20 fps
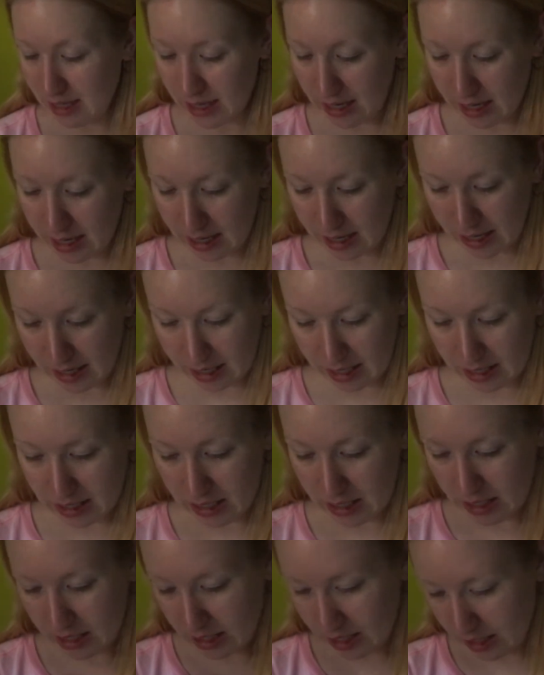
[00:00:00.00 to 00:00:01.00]
and
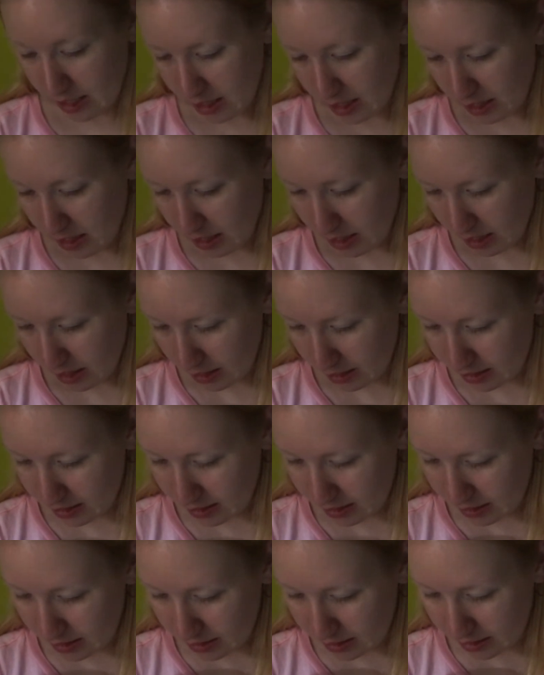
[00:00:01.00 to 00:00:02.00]
it
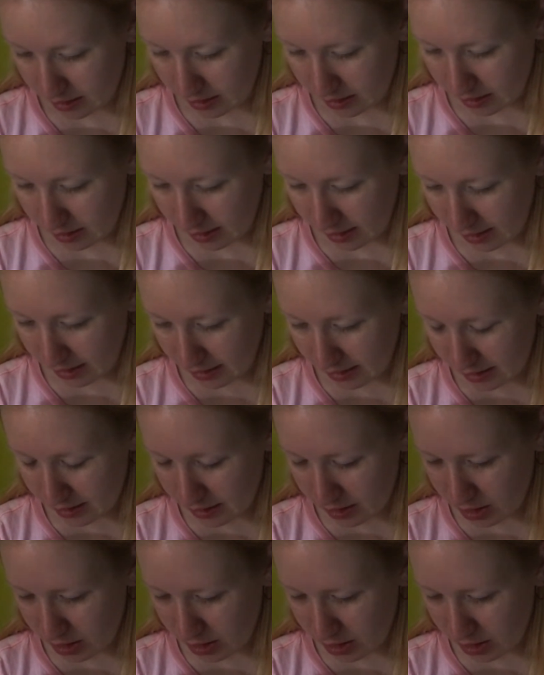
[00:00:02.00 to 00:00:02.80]
says ladies,